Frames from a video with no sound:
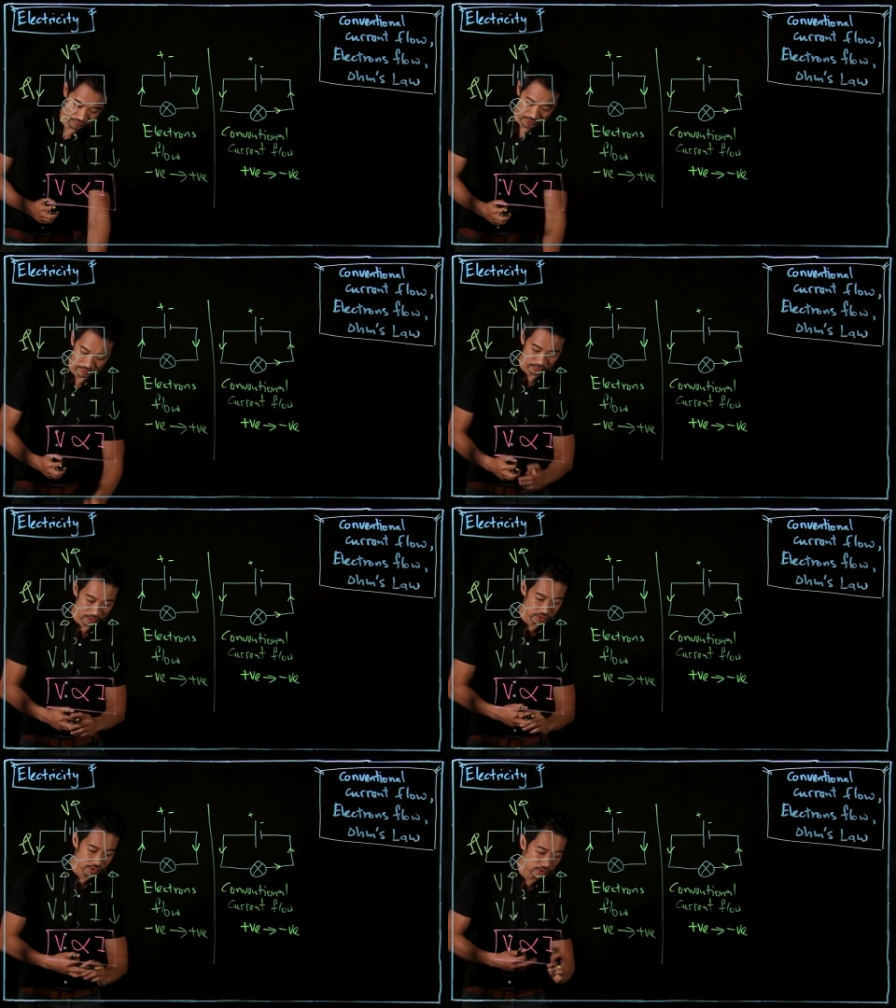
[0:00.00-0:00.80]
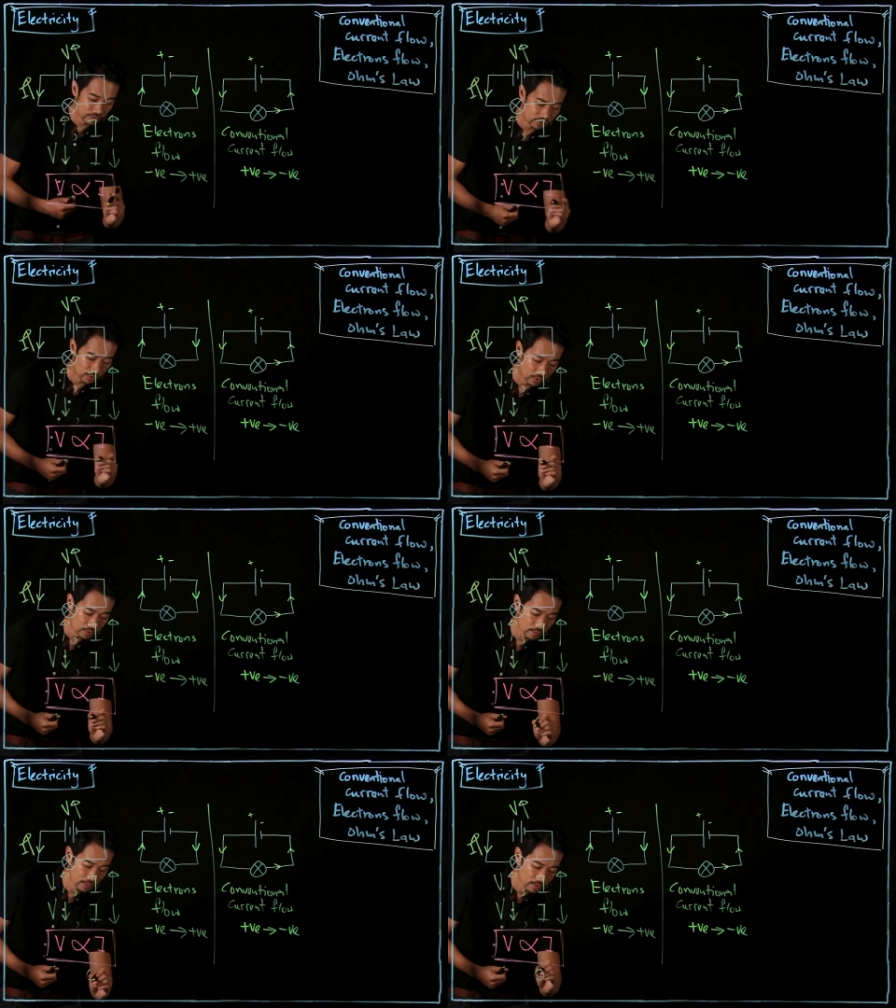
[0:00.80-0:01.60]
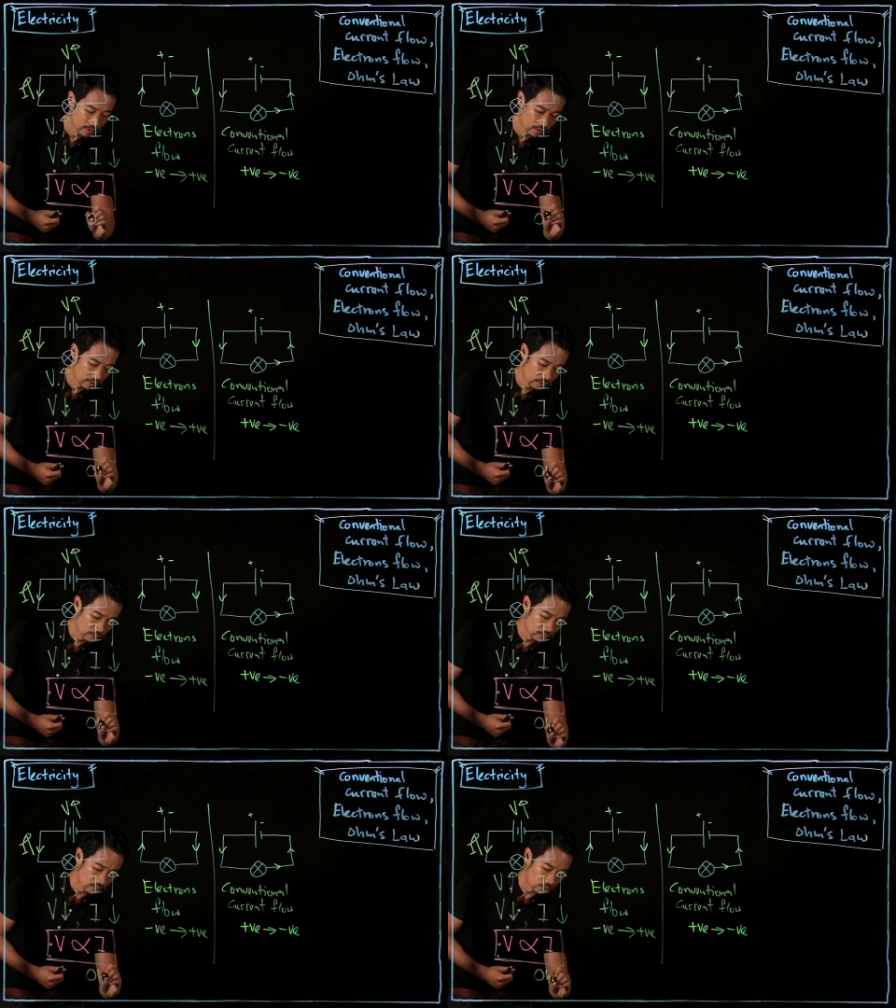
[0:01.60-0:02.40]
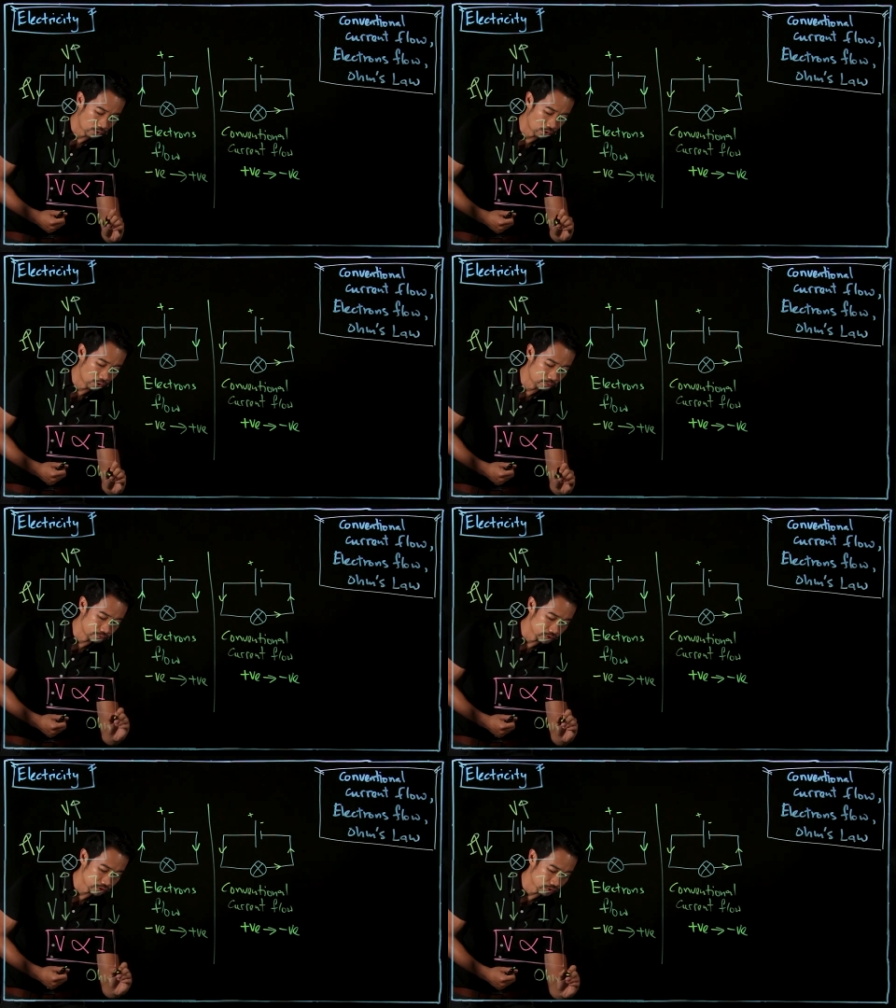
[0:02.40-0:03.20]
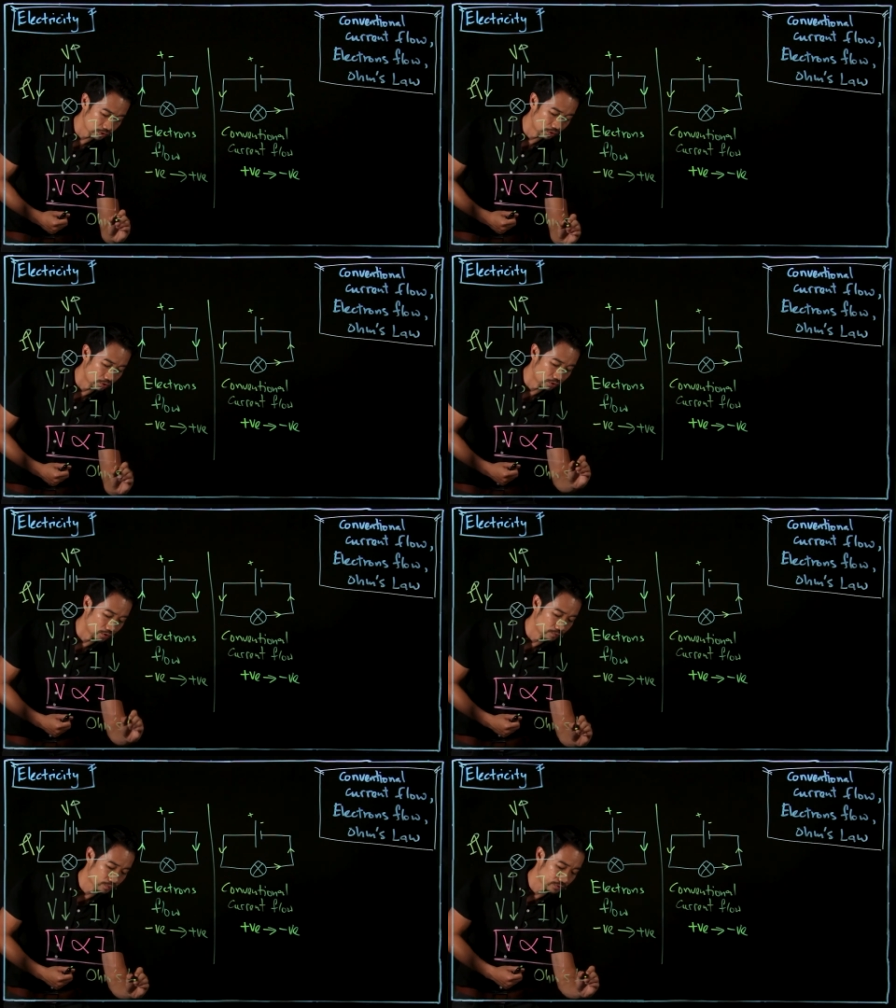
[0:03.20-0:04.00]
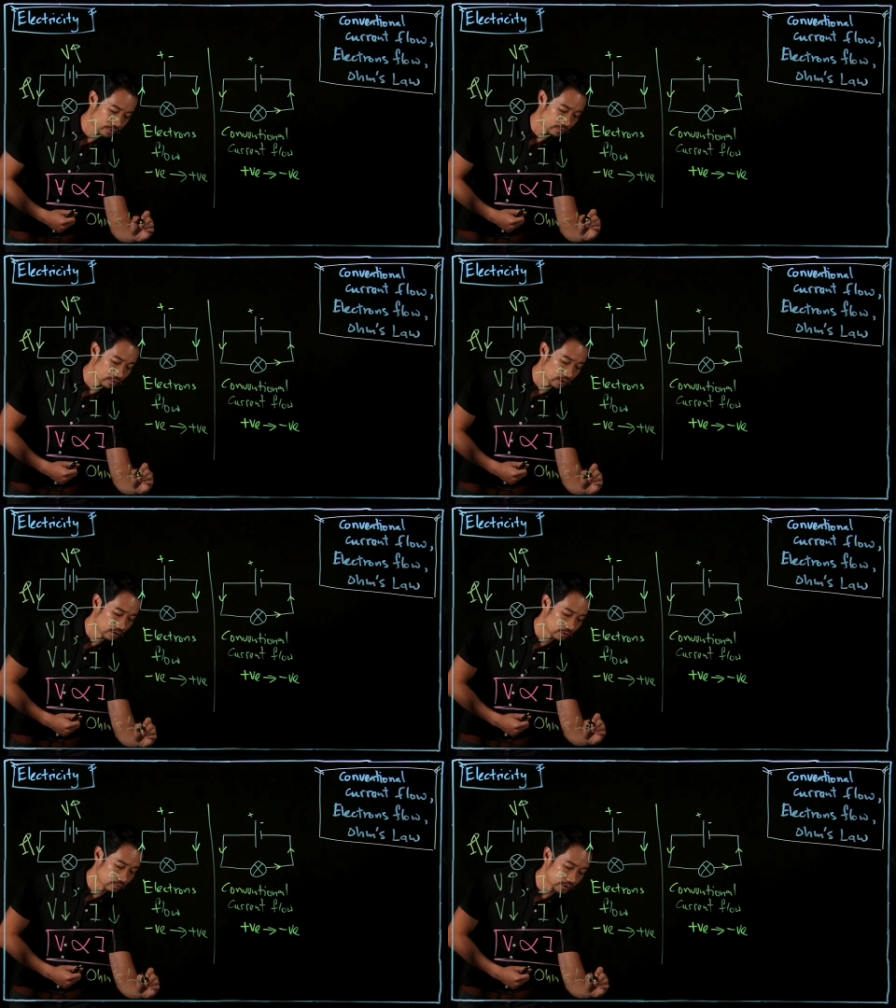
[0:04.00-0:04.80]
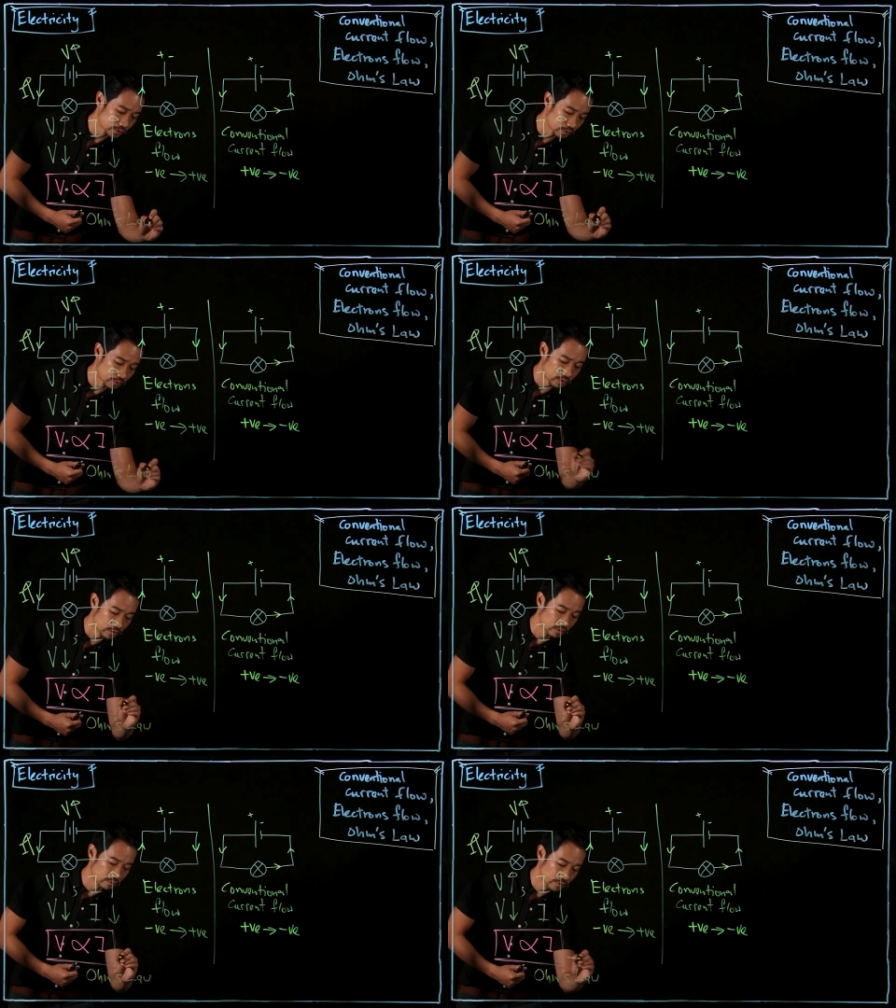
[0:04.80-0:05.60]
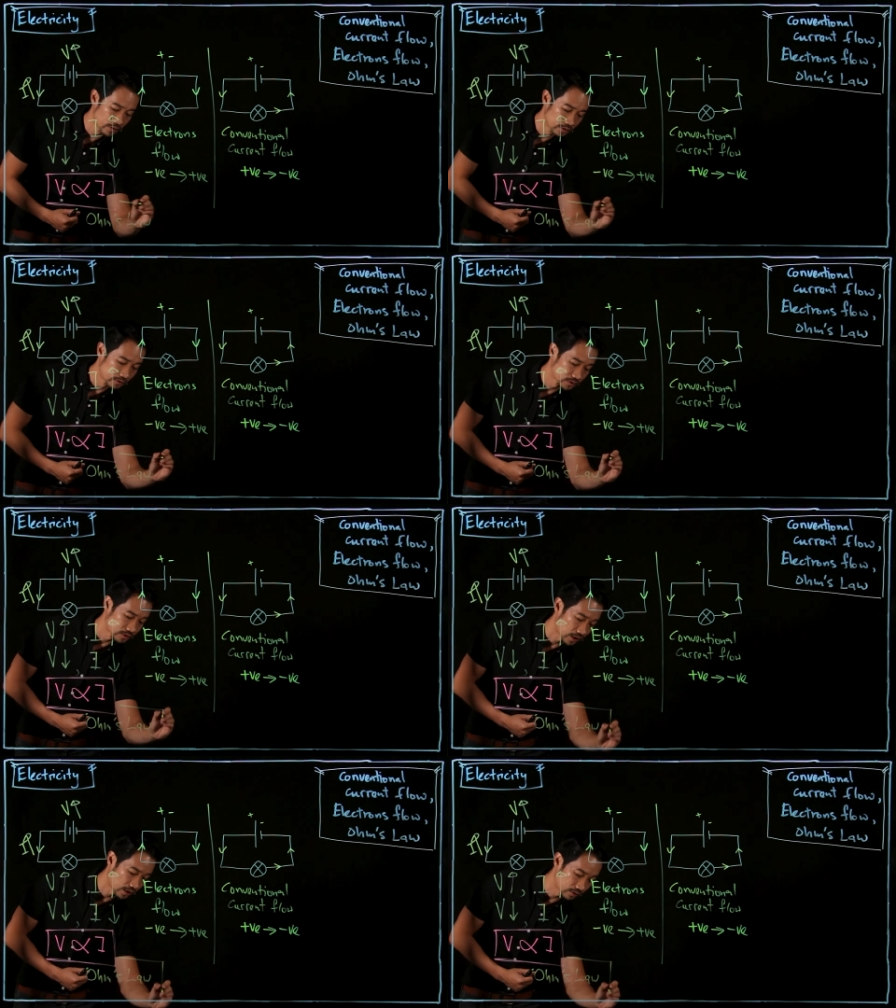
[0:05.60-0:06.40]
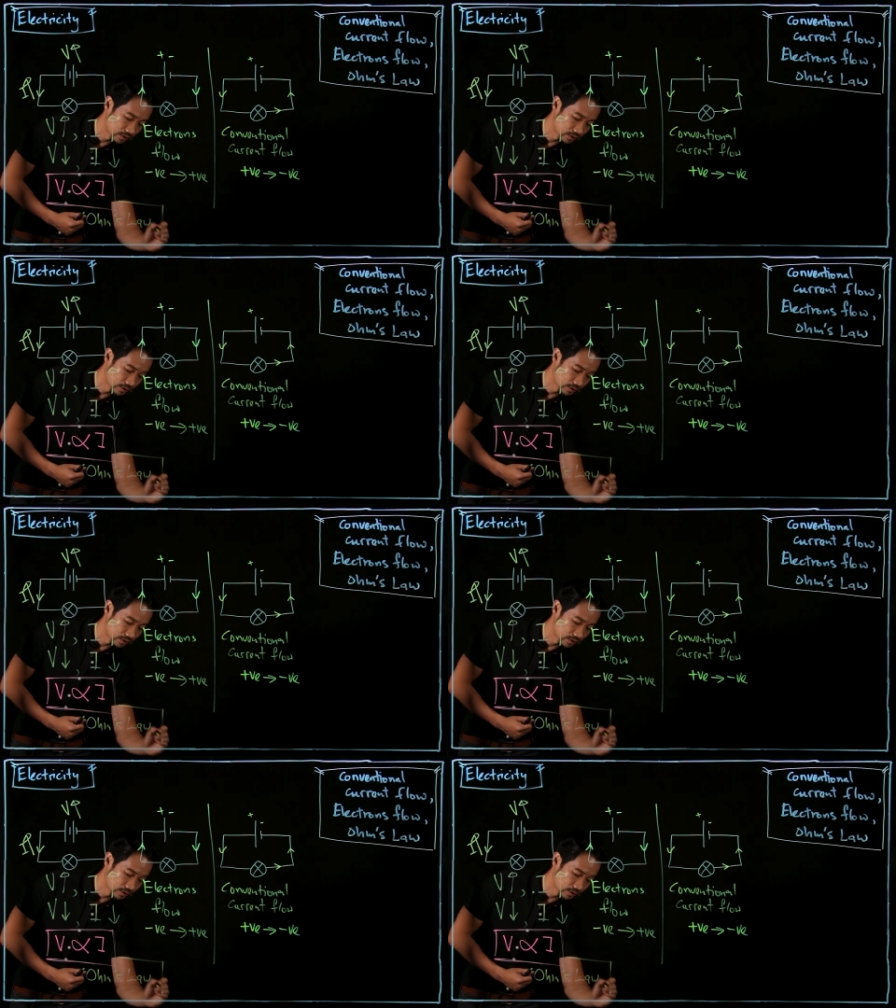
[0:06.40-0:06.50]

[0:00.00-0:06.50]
foundation for Ohm's law, okay, which we will start